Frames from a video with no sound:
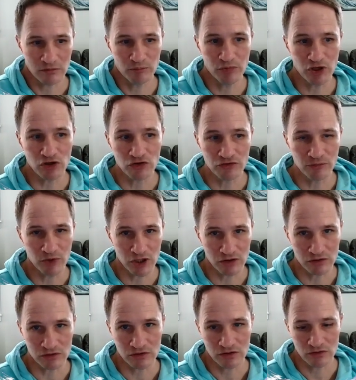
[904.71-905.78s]
build
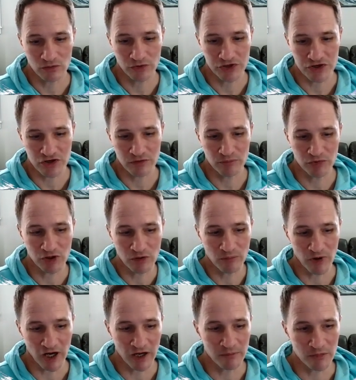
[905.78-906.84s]
mode, when you're in build
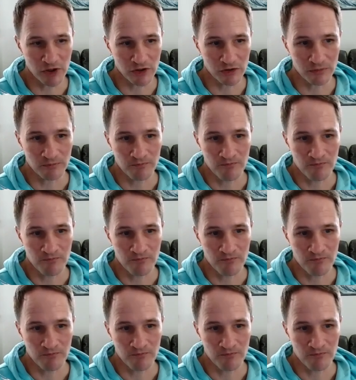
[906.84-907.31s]
buy mode,